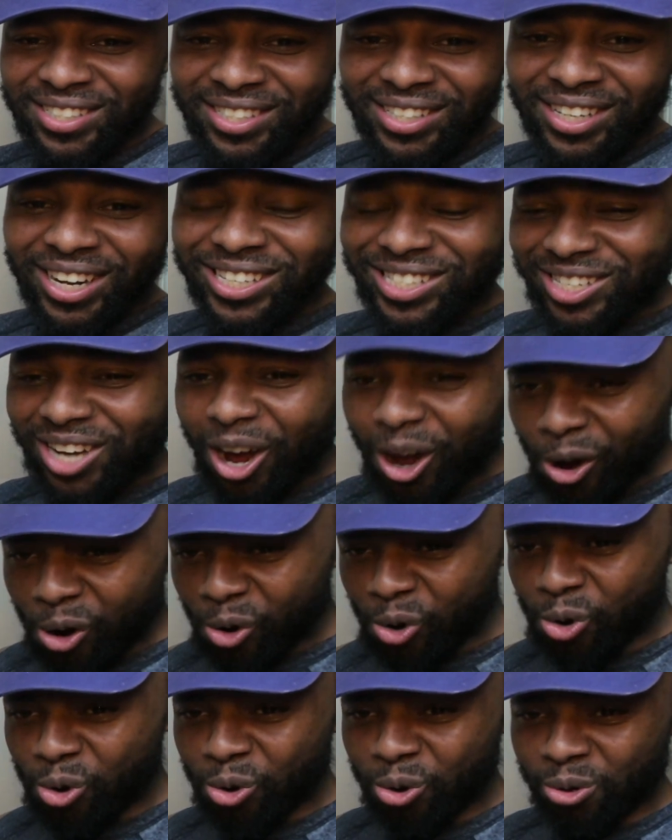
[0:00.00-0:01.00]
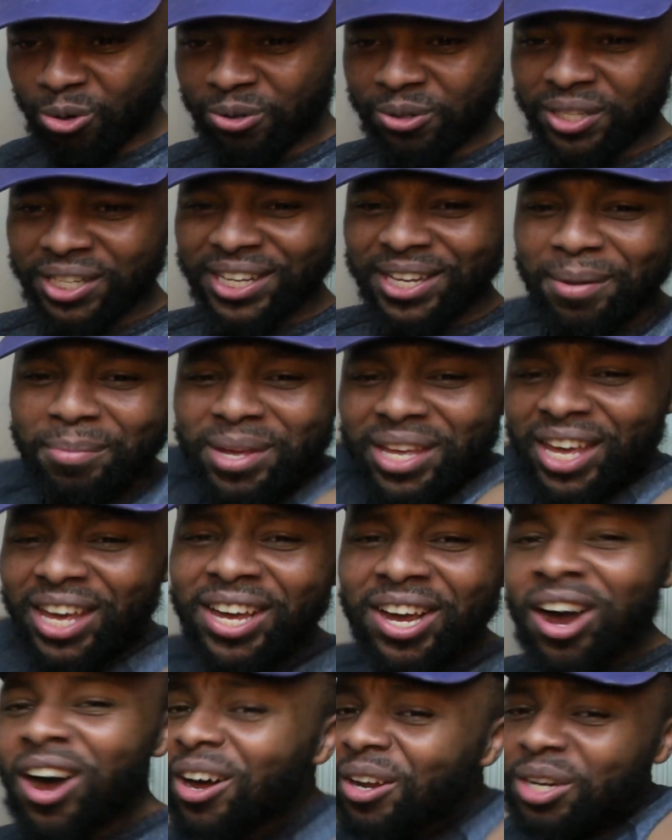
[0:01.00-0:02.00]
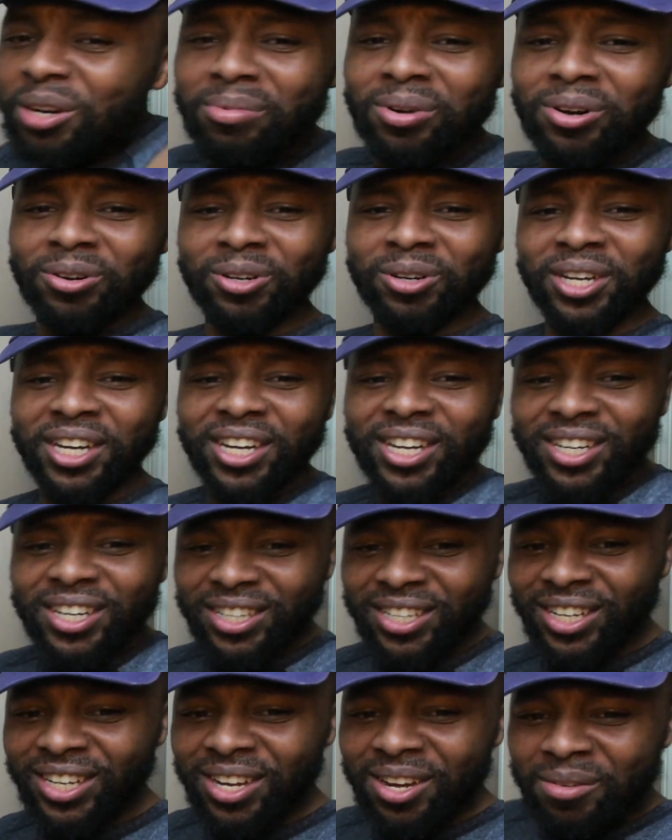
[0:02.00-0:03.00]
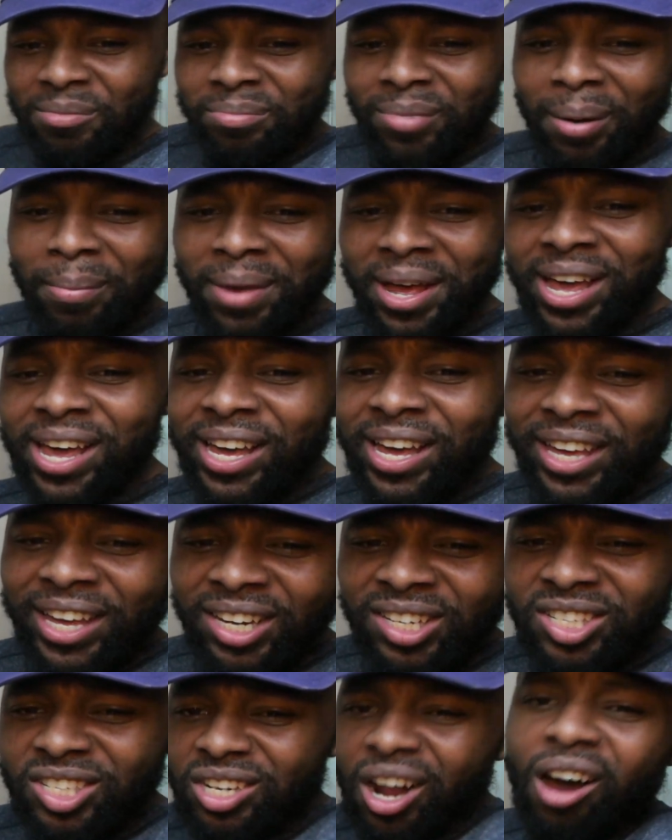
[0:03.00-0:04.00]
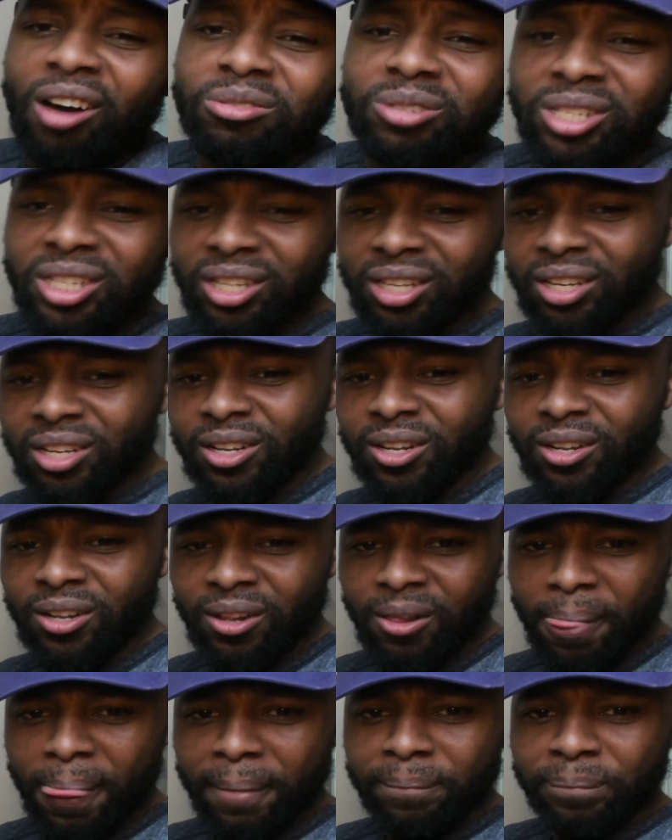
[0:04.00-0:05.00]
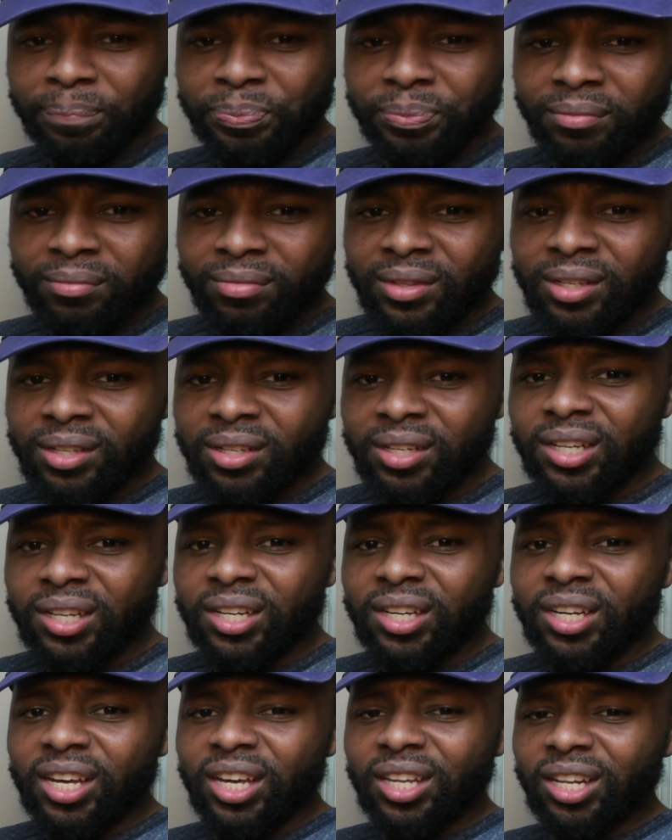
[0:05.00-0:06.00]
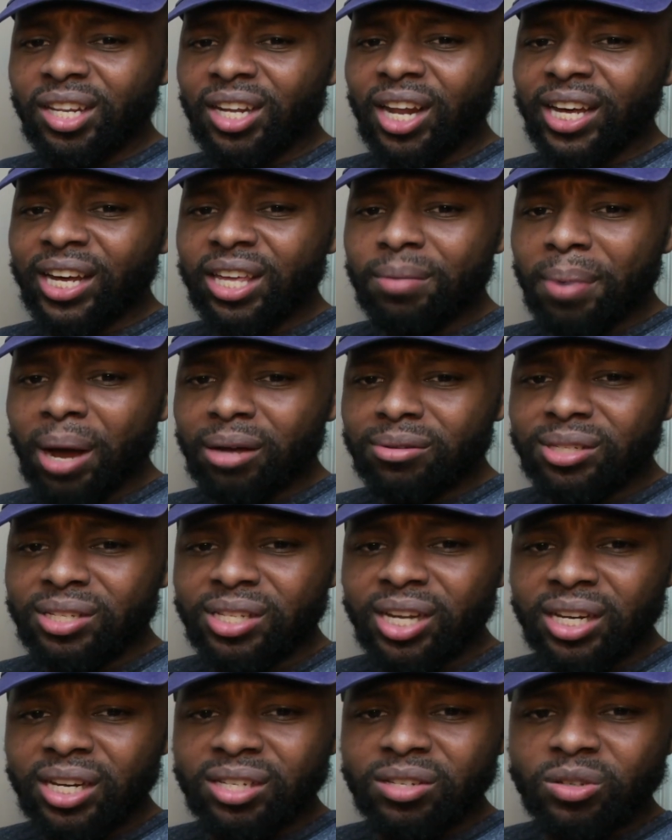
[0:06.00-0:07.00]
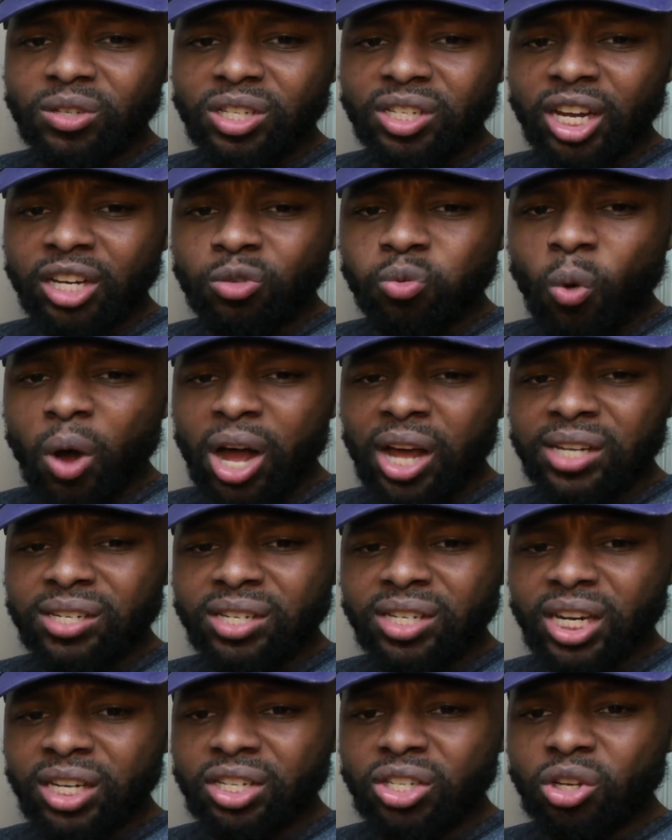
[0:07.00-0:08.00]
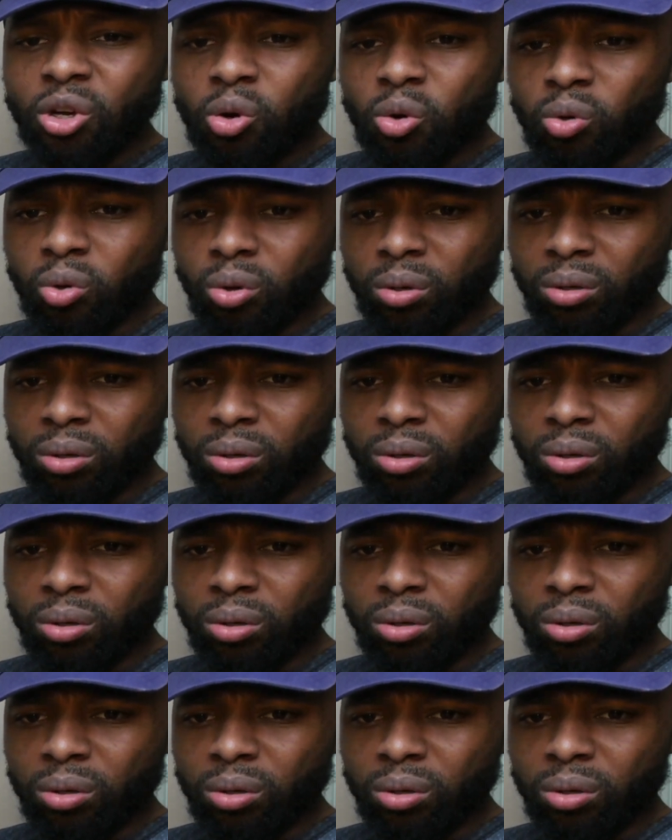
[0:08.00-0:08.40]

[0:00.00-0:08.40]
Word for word: Let's go. Let me get comfortable. My man gets saucy. He look like he about six, six one, six two.